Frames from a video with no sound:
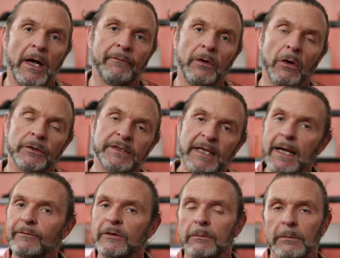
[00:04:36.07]
I've got
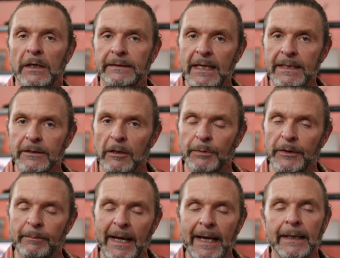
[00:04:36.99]
saved on my desktop on
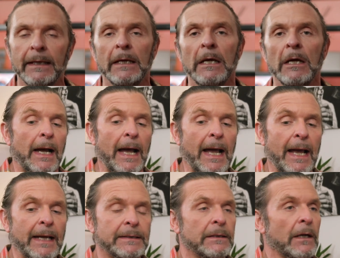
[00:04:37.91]
the Mac,
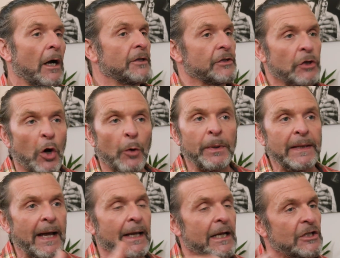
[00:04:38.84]
and I just copy
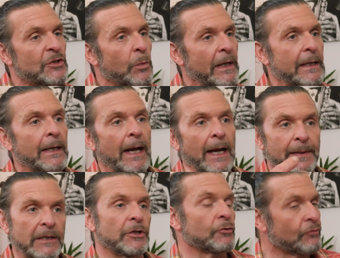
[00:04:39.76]
that each week and
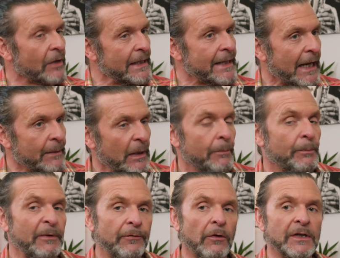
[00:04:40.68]
then just rename it.
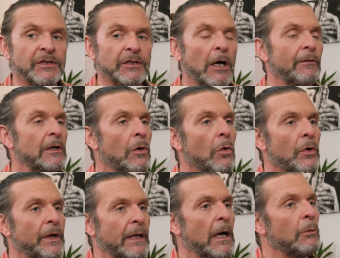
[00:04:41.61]
Before I start
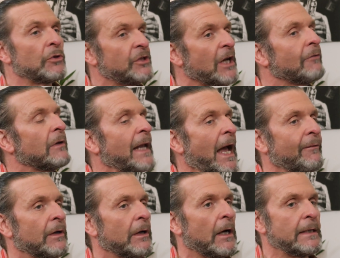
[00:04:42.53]
recording, I will generally
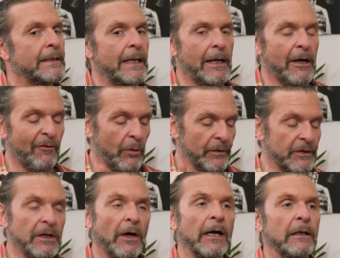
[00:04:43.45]
have an idea of what the
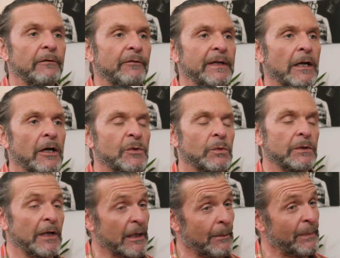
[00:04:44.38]
title of the video is
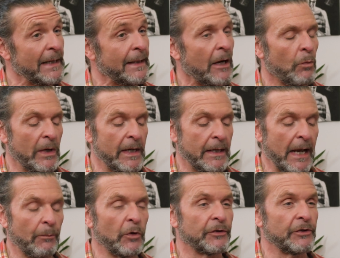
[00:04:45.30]
going to be that week
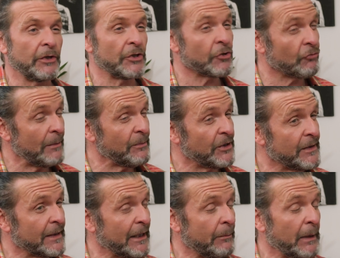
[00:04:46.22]
and what the description is going to